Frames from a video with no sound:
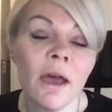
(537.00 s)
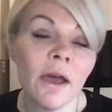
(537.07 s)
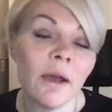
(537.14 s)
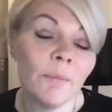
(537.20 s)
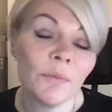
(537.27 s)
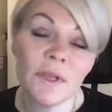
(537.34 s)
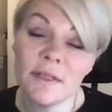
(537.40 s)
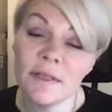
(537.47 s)

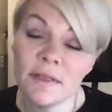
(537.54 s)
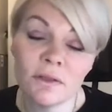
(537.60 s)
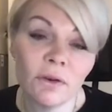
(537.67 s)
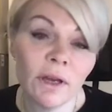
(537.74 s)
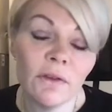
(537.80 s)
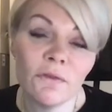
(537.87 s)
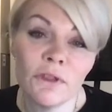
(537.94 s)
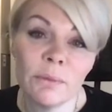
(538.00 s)
This is
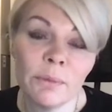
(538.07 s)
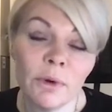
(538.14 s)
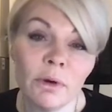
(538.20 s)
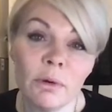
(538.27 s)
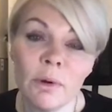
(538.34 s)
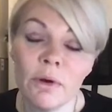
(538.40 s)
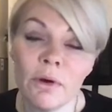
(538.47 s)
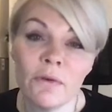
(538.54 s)
great for the
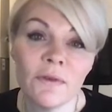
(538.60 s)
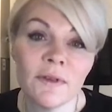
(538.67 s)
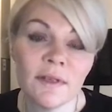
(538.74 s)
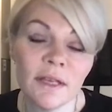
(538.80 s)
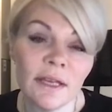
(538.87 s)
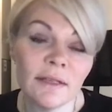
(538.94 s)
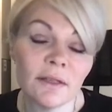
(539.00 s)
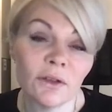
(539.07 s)
borrower.
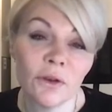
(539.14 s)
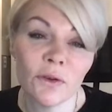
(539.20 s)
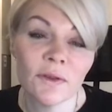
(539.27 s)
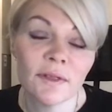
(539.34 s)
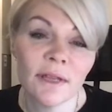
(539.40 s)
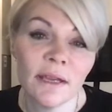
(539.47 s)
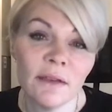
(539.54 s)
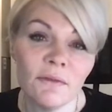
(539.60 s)
Obviously, it's a
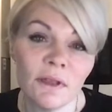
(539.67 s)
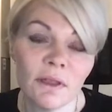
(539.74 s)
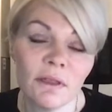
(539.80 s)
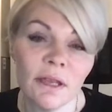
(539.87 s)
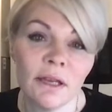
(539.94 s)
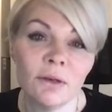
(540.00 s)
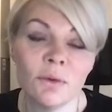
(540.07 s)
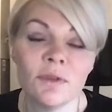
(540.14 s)
cost-saving
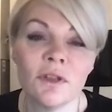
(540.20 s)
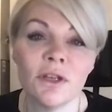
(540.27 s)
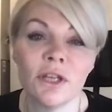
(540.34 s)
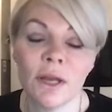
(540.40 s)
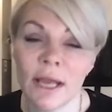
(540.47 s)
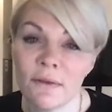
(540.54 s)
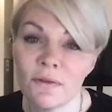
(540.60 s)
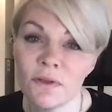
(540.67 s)
thing, and also you
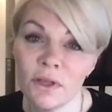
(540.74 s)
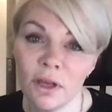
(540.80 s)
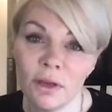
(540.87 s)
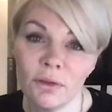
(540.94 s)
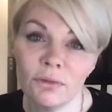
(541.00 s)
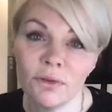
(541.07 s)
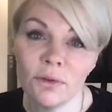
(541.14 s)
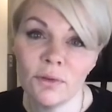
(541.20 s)
don't have to go
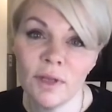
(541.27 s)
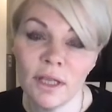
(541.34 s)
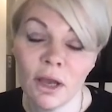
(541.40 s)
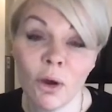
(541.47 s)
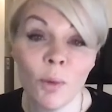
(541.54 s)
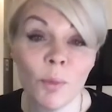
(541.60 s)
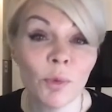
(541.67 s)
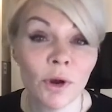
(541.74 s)
through the
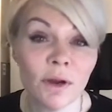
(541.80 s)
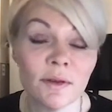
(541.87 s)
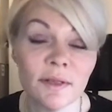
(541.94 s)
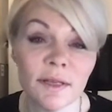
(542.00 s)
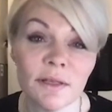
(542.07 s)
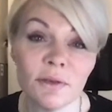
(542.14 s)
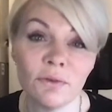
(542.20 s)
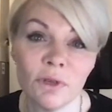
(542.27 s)
whole
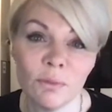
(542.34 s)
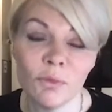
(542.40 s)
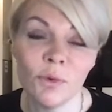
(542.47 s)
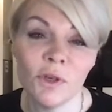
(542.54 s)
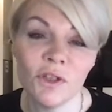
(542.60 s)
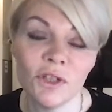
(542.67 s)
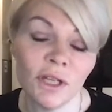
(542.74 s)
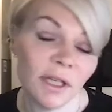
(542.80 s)
process of
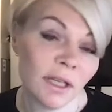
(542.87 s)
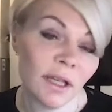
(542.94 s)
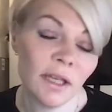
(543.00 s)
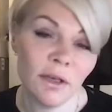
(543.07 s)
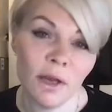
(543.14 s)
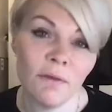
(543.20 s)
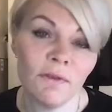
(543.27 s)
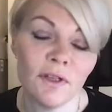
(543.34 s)
remortgaging,
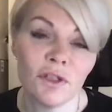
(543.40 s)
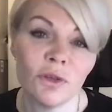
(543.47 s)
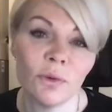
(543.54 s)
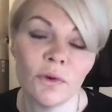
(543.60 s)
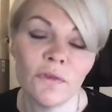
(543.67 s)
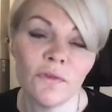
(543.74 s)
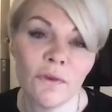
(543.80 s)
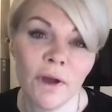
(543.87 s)
every 2
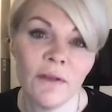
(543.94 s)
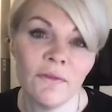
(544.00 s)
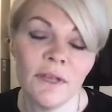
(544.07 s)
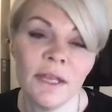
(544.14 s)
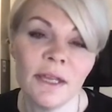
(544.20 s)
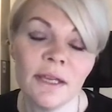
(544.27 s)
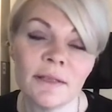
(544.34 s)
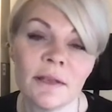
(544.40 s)
or 5
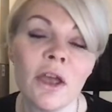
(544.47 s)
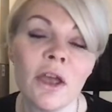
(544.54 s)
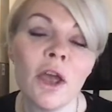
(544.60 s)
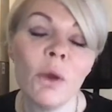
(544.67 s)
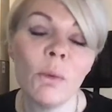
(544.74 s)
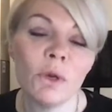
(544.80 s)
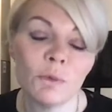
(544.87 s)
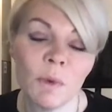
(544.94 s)
years,
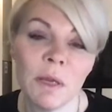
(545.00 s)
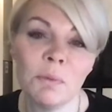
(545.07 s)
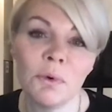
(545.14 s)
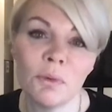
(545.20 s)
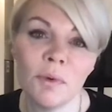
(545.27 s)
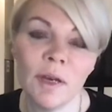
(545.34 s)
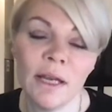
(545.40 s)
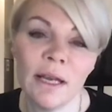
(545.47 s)
which people
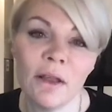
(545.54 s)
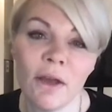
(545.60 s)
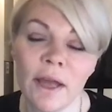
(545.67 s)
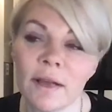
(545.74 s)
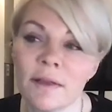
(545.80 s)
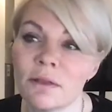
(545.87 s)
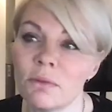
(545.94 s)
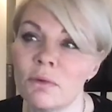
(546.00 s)
really
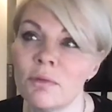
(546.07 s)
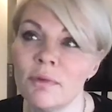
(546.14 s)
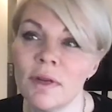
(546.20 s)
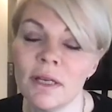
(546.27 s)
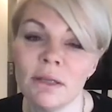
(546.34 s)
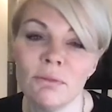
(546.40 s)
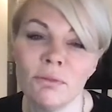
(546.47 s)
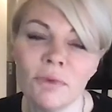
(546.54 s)
like. So a
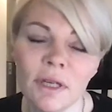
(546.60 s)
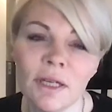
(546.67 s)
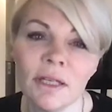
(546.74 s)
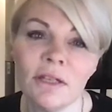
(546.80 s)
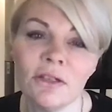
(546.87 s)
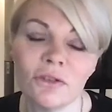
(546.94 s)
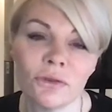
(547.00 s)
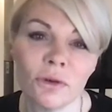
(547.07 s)
really, really
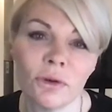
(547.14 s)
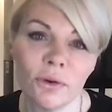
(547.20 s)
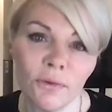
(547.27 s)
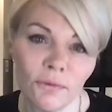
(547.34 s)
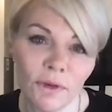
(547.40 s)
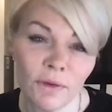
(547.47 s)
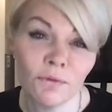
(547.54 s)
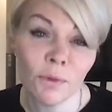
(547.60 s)
strong
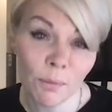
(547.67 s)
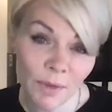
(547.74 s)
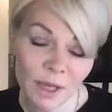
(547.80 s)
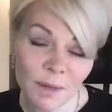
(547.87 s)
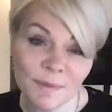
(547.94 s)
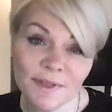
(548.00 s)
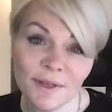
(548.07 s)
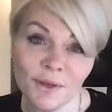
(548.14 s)
offering from
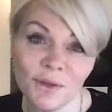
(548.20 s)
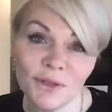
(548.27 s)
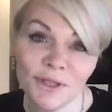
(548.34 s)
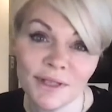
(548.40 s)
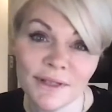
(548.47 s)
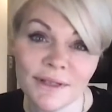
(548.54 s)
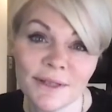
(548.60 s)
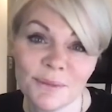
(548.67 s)
BM
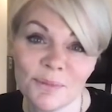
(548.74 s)
Solutions.